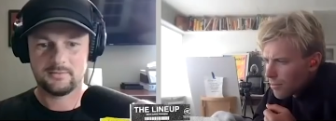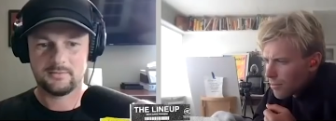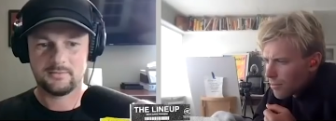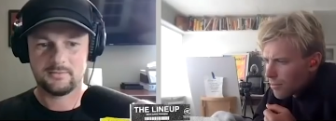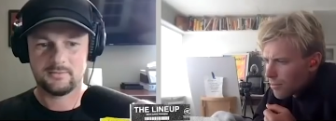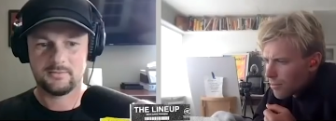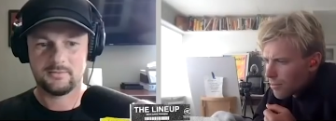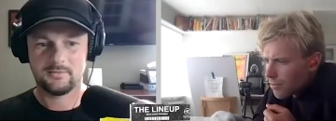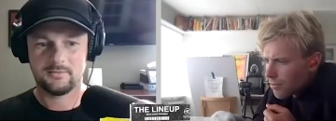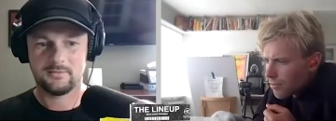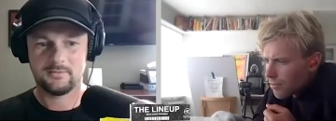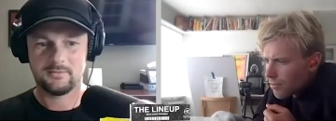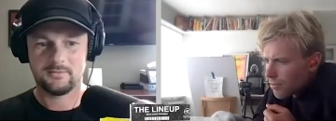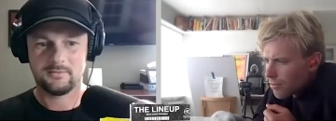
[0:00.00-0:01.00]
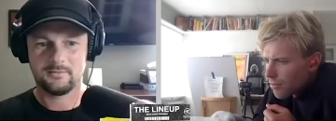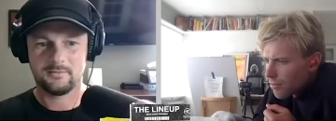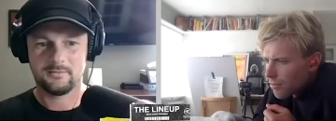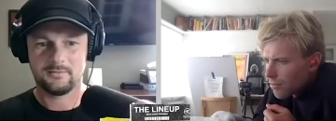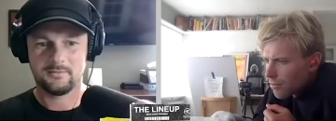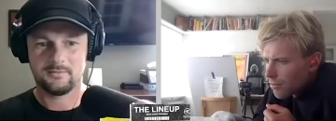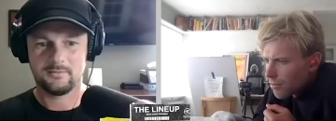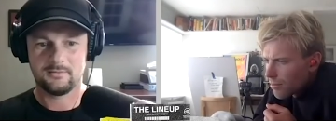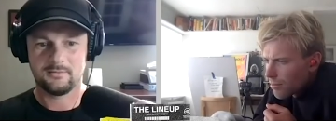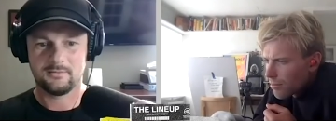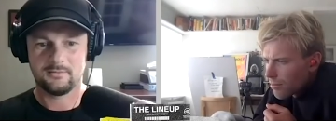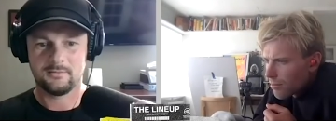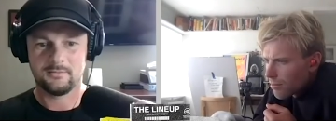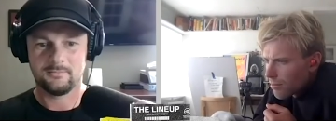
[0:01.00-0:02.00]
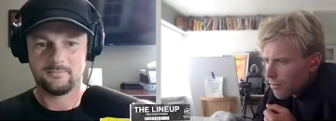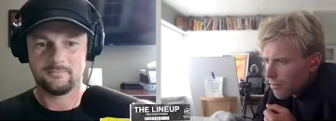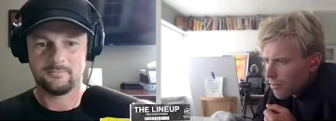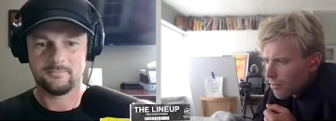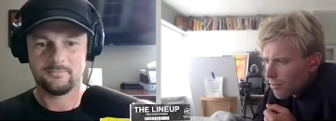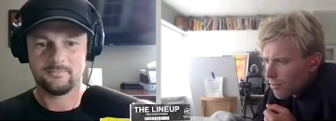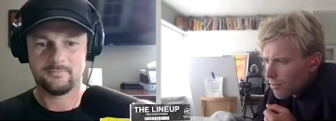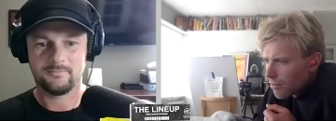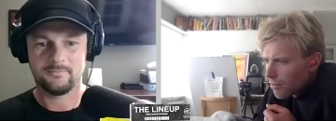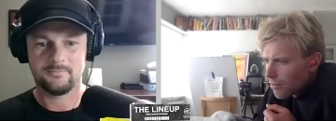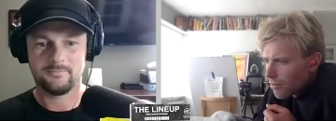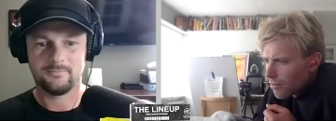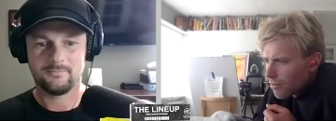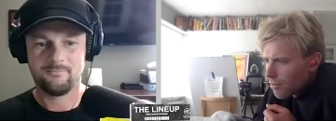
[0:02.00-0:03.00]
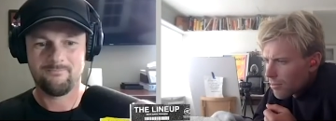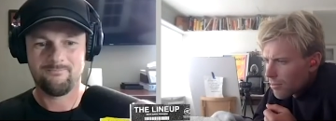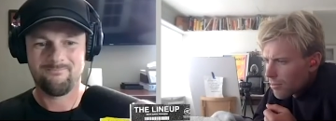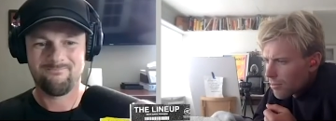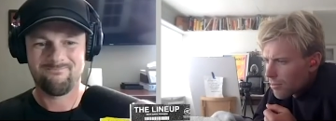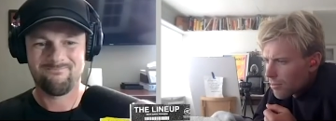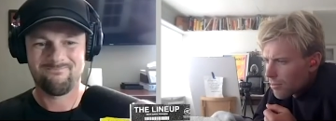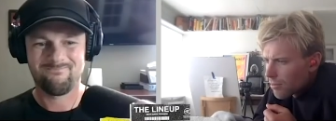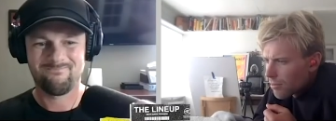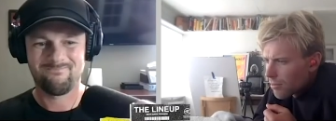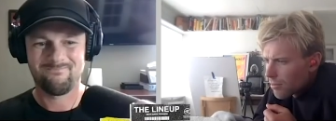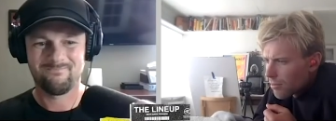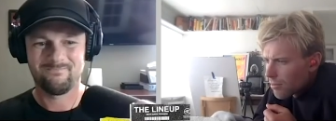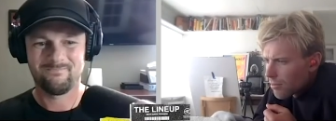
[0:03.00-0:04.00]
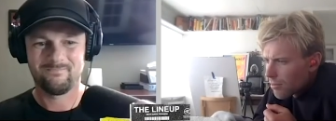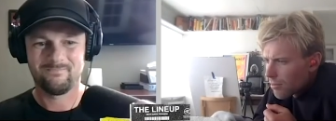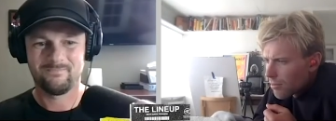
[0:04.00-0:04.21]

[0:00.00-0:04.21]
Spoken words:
Nobody speaks.